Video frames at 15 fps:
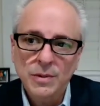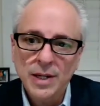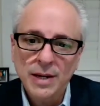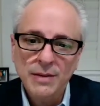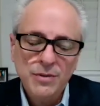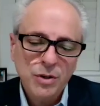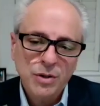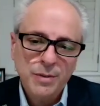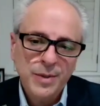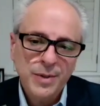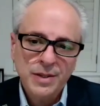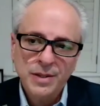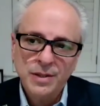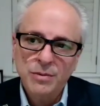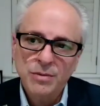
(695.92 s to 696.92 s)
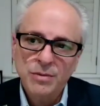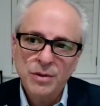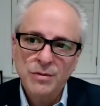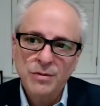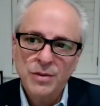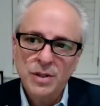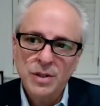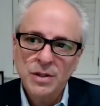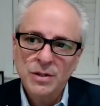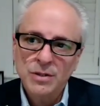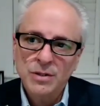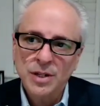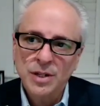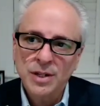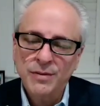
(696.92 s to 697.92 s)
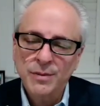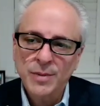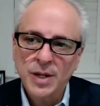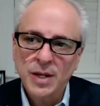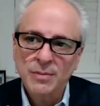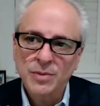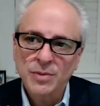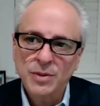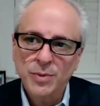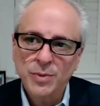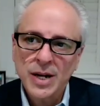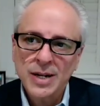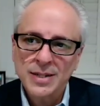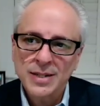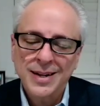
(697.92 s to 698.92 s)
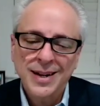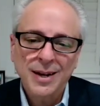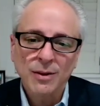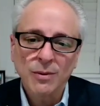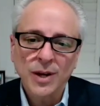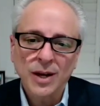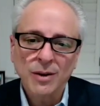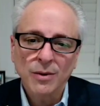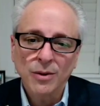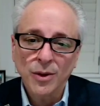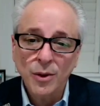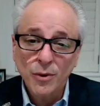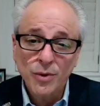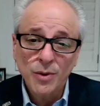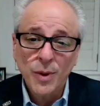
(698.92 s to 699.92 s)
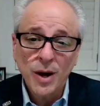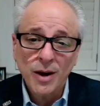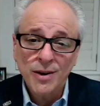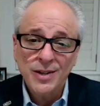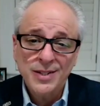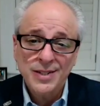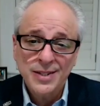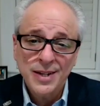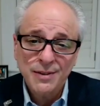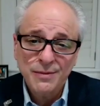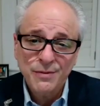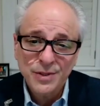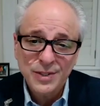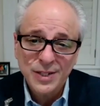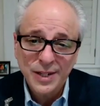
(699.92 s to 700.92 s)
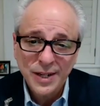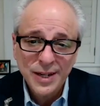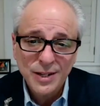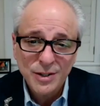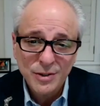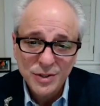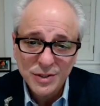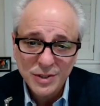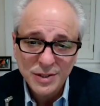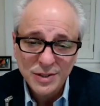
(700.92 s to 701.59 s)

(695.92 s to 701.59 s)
and I've joked about this with you over the years, Jeff. I mean, I'm surprised at how low the bar is set for psychiatrists.